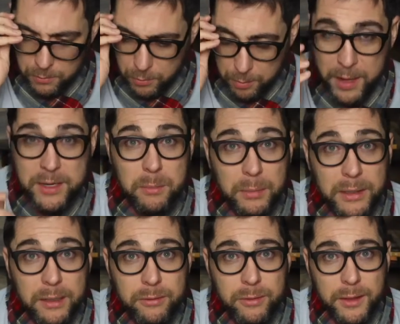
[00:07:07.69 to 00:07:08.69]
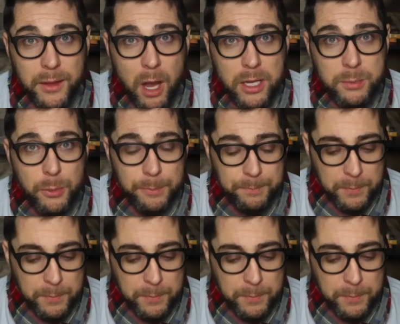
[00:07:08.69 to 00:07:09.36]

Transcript: Repent and believe in the gospel.